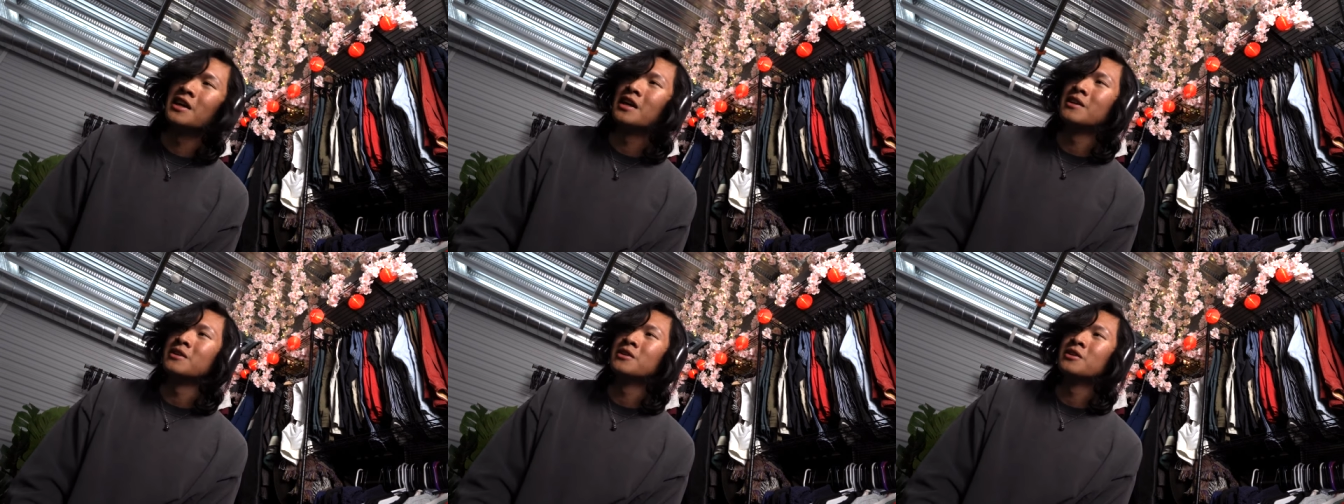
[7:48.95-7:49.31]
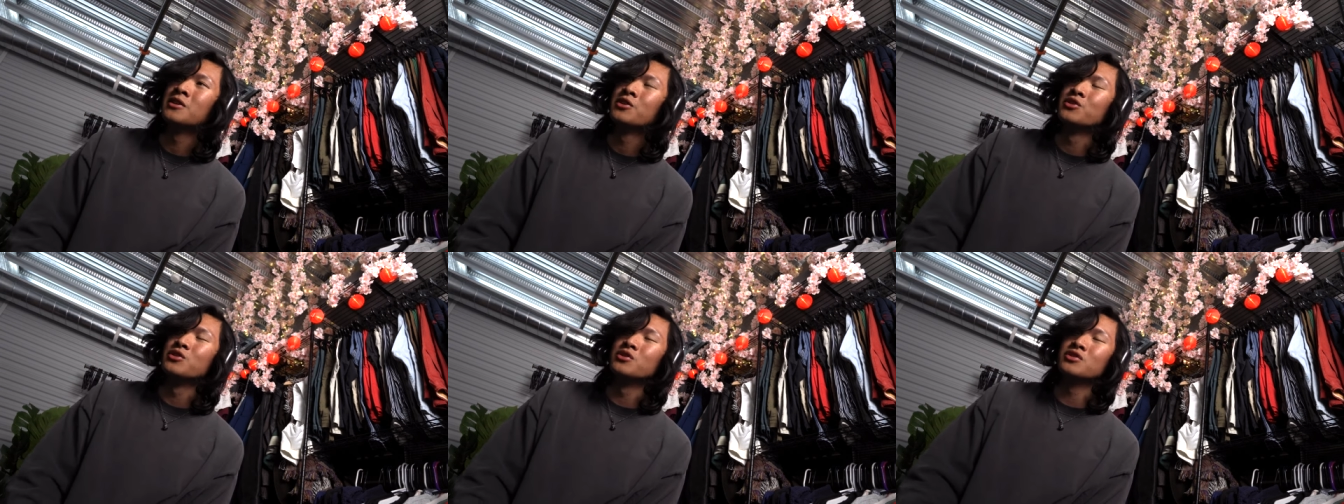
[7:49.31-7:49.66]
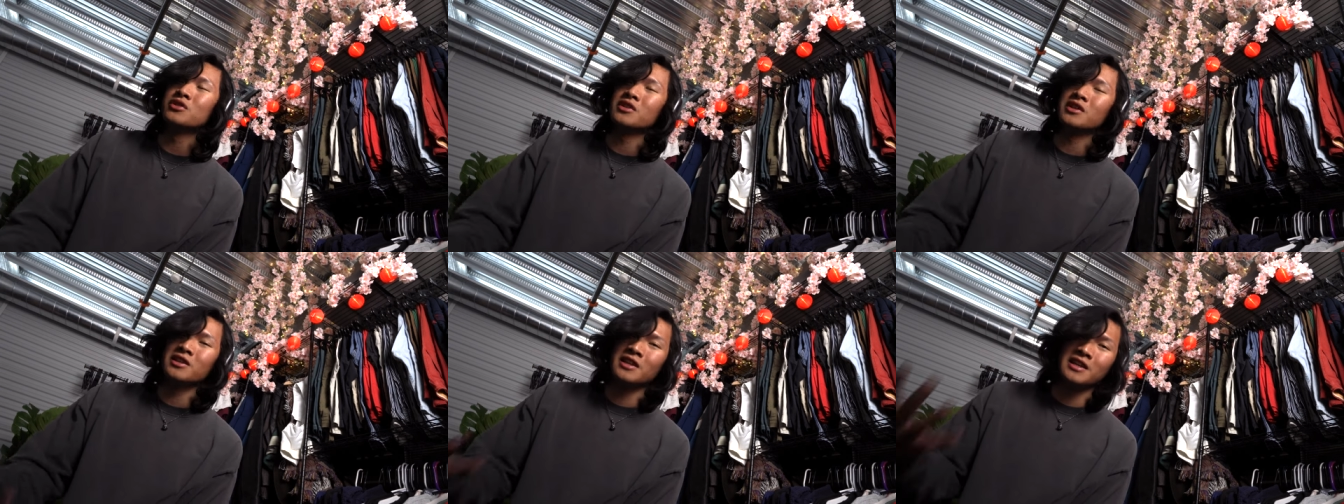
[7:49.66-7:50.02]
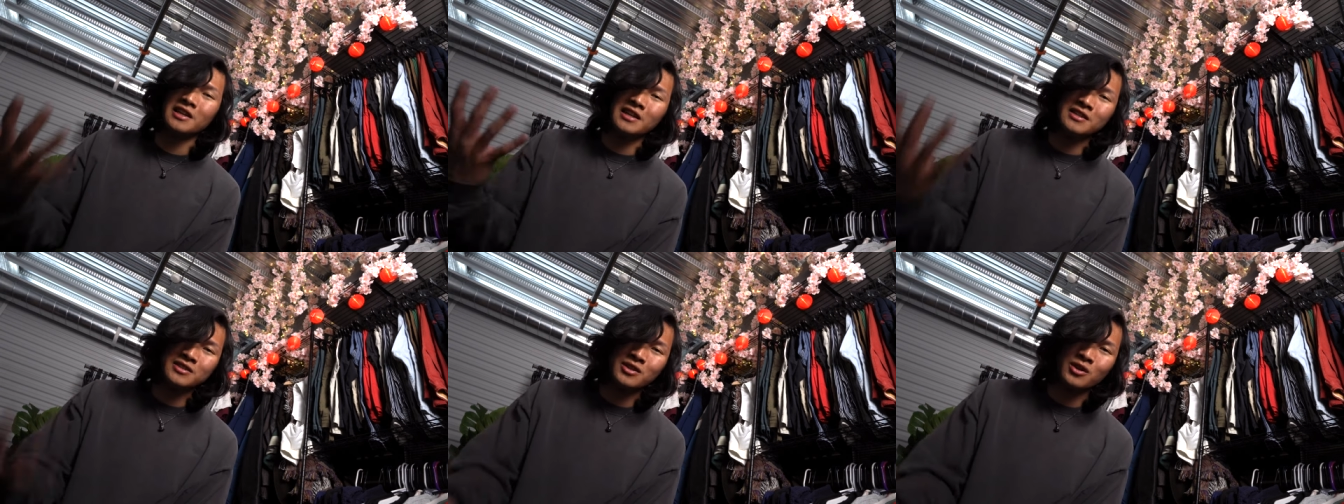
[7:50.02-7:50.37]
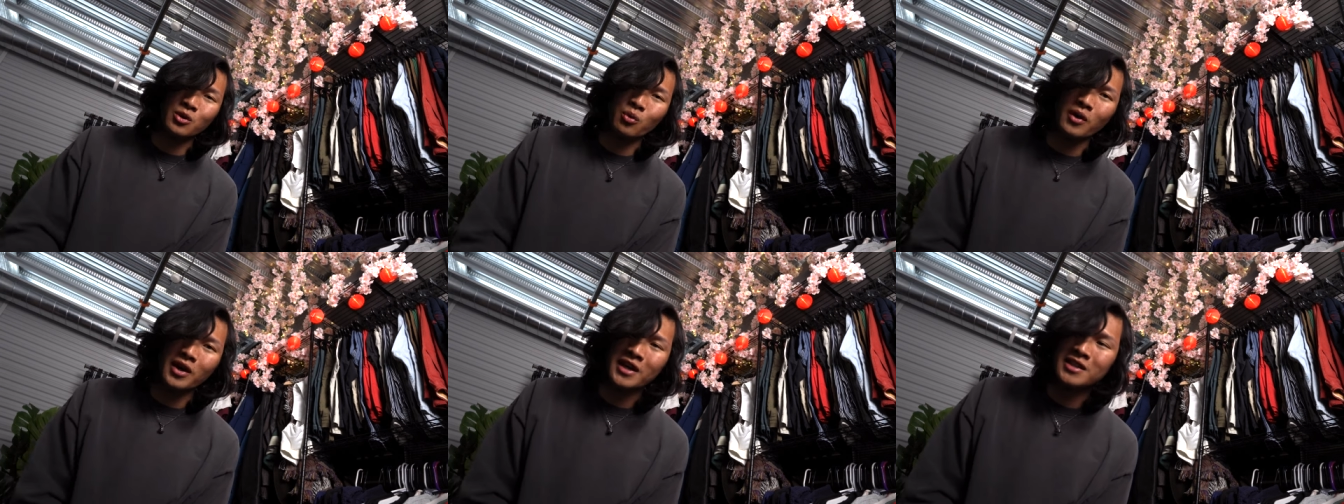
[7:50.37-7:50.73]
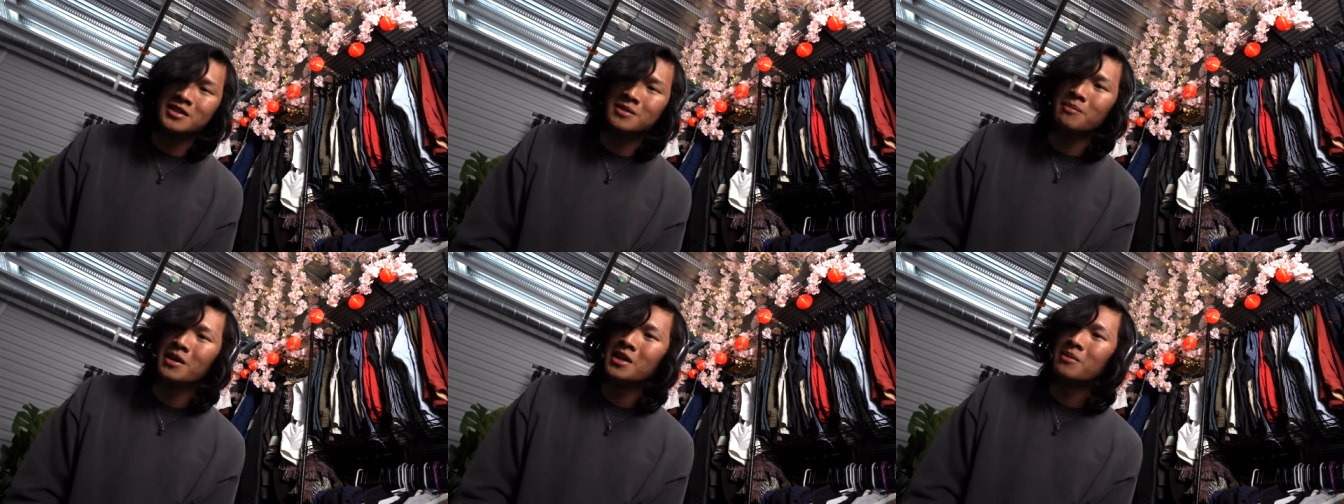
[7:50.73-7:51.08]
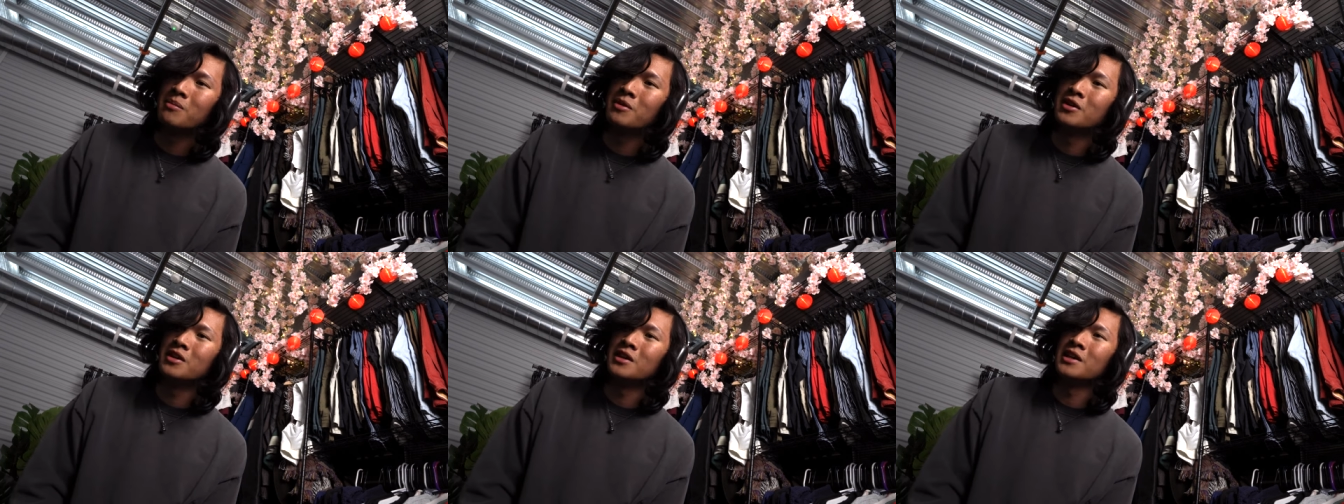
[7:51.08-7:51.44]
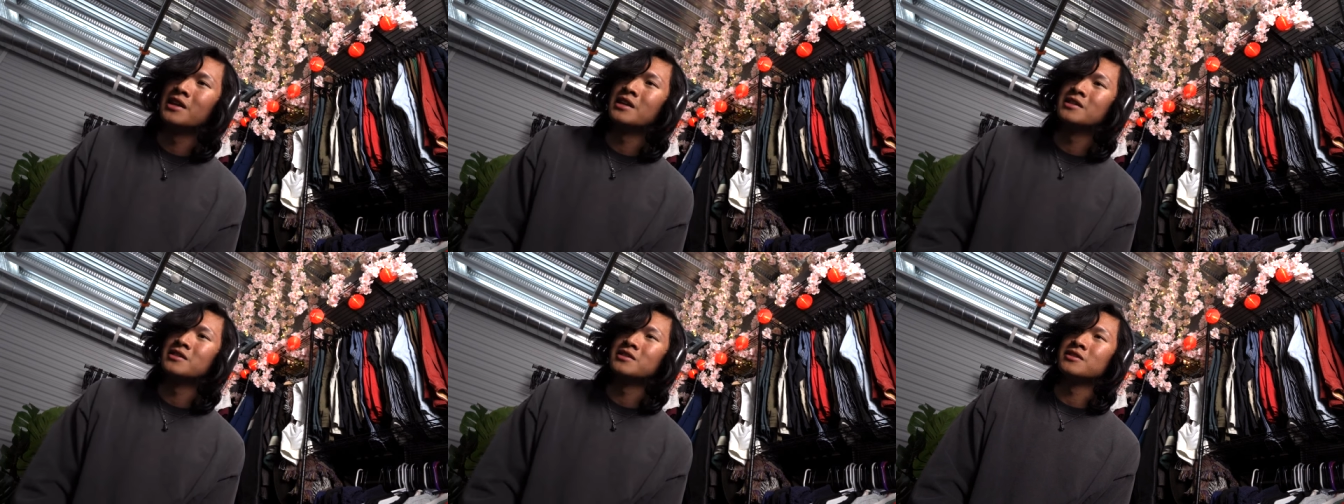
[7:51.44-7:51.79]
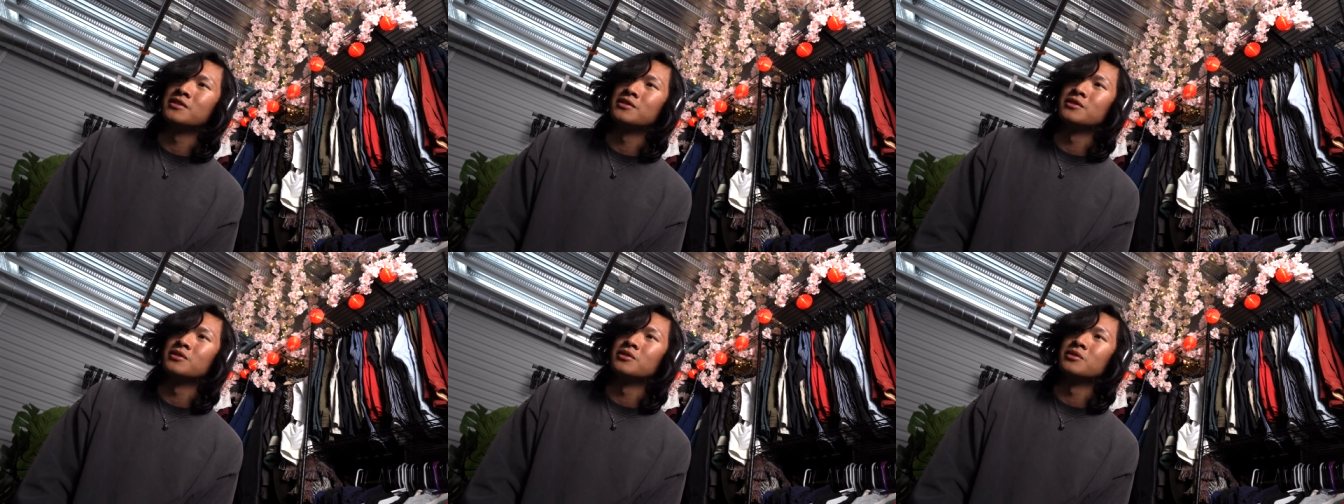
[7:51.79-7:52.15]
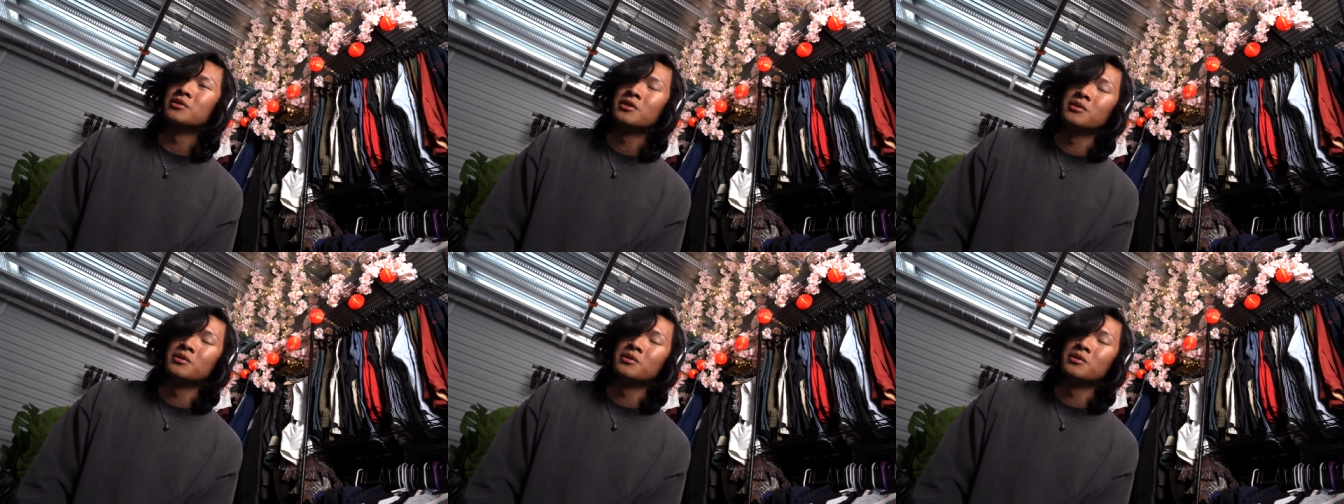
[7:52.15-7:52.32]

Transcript: And usually the easier way to make money is to